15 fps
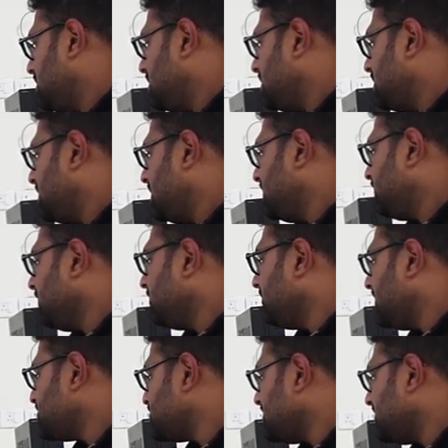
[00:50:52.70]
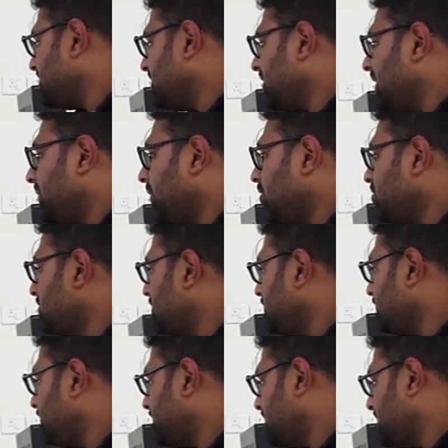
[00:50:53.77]
it will measure the amount
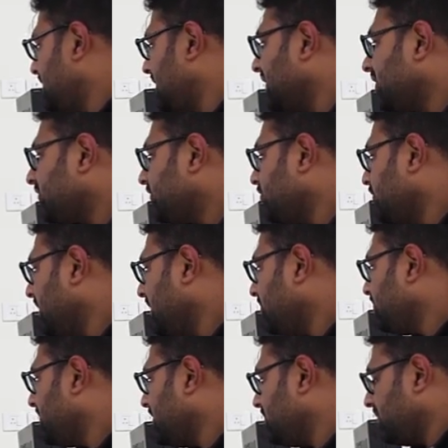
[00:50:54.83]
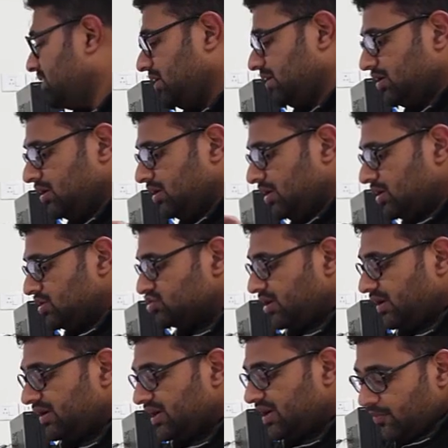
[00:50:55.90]
of air flowing per minute. So
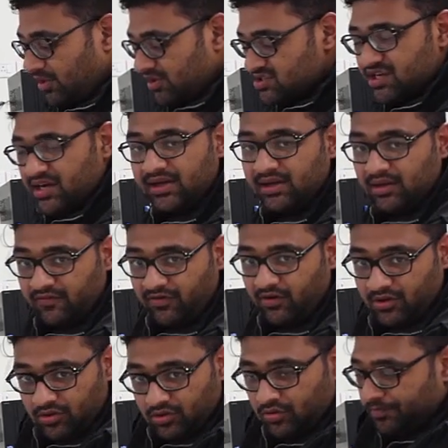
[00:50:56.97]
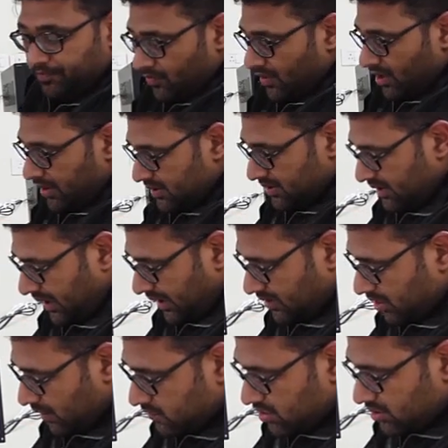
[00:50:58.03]
I'll demonstrate it for you, that
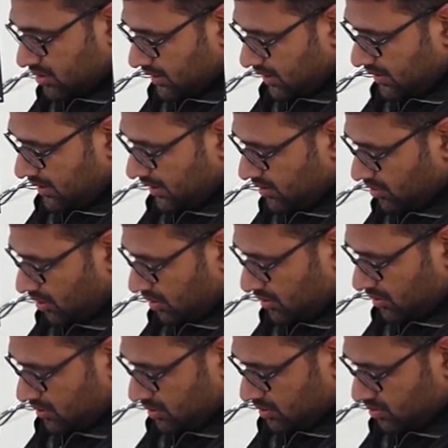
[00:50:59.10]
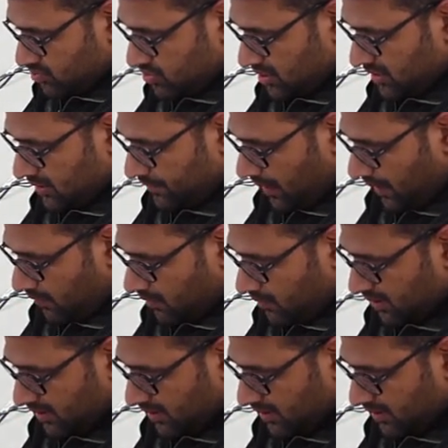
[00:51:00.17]
you have to turn it on using the power